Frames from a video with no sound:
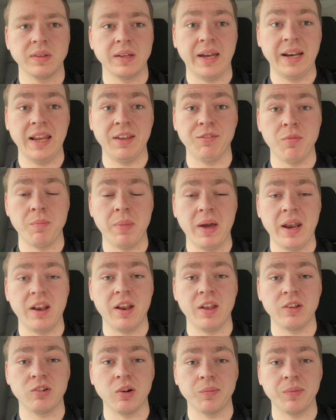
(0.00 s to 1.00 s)
And even better,
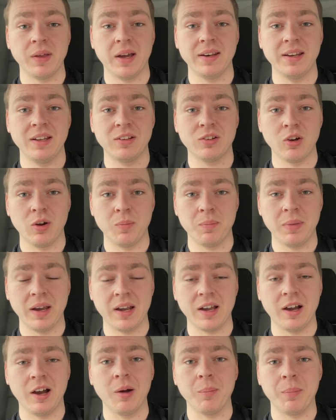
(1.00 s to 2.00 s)
the job that I need to go
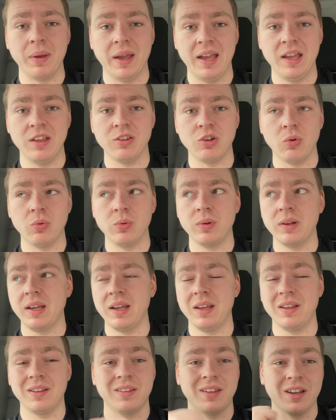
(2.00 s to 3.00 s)
pick up is
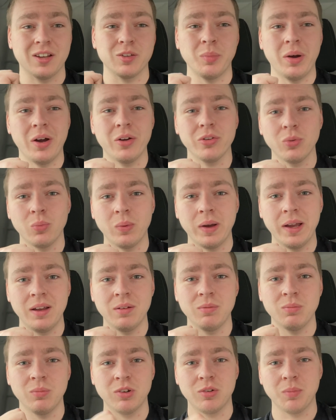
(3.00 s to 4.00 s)
only 6 miles away,
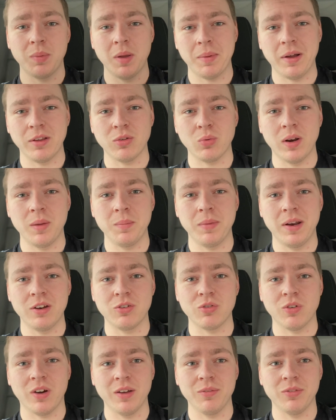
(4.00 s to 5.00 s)
which would be about 20-minute
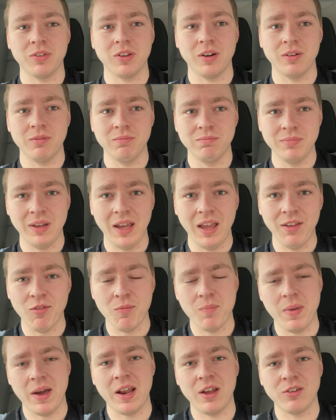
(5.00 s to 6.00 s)
drive. So
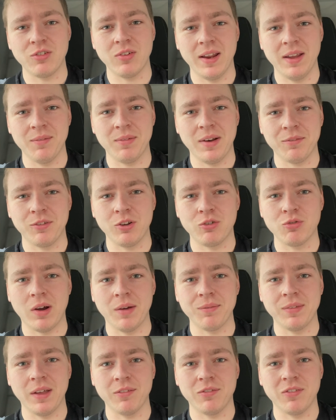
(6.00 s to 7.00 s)
even better, don't even have to
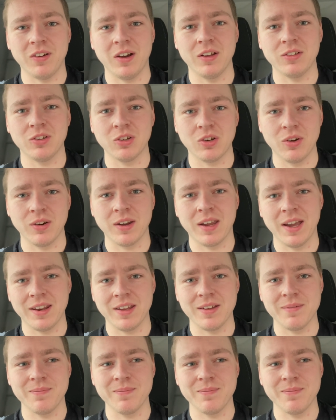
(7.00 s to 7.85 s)
drive that far to go get it.